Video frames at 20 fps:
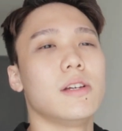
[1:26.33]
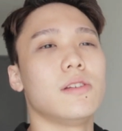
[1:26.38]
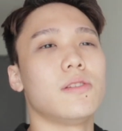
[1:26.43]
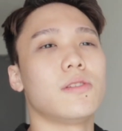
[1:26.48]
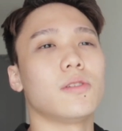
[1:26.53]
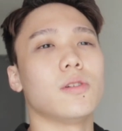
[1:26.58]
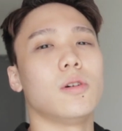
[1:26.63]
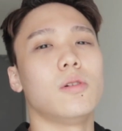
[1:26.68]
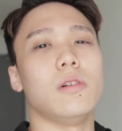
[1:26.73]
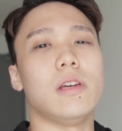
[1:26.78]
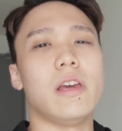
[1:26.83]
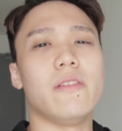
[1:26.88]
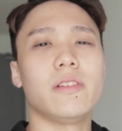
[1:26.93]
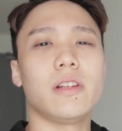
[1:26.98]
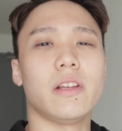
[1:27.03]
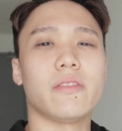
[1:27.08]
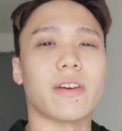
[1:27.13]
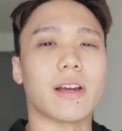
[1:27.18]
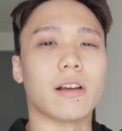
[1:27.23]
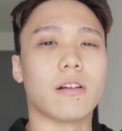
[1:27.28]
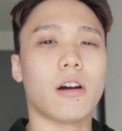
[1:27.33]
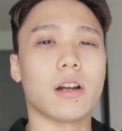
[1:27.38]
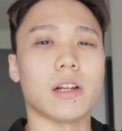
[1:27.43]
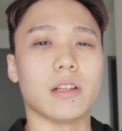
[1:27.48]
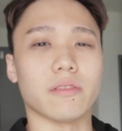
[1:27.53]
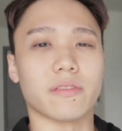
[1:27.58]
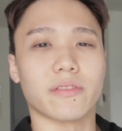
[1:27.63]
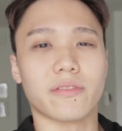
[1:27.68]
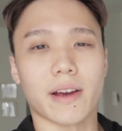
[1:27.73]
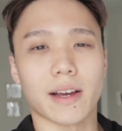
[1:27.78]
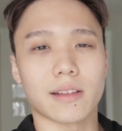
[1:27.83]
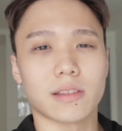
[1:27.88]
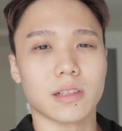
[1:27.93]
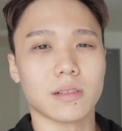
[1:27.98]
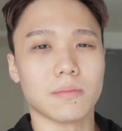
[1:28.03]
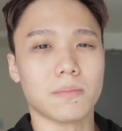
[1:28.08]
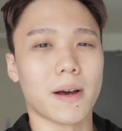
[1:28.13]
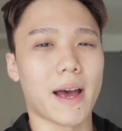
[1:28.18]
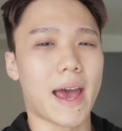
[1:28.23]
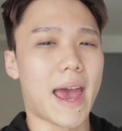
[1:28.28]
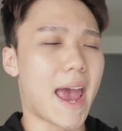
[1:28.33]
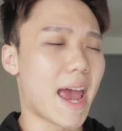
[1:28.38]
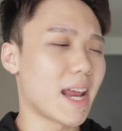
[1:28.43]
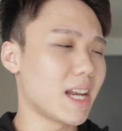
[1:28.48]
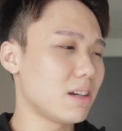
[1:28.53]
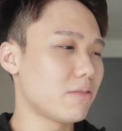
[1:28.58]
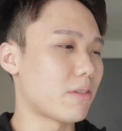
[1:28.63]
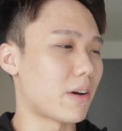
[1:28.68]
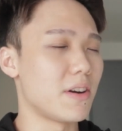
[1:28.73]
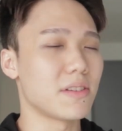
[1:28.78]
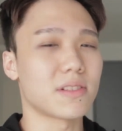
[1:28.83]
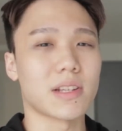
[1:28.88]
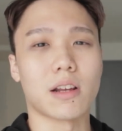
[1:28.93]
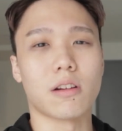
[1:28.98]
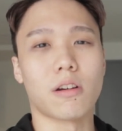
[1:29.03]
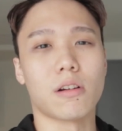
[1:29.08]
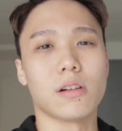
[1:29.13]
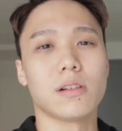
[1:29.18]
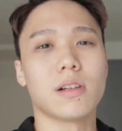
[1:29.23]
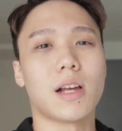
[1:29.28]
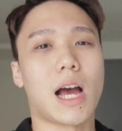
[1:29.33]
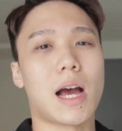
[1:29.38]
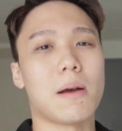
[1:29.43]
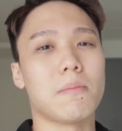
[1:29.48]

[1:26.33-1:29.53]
So even if I got infected by any virus at all,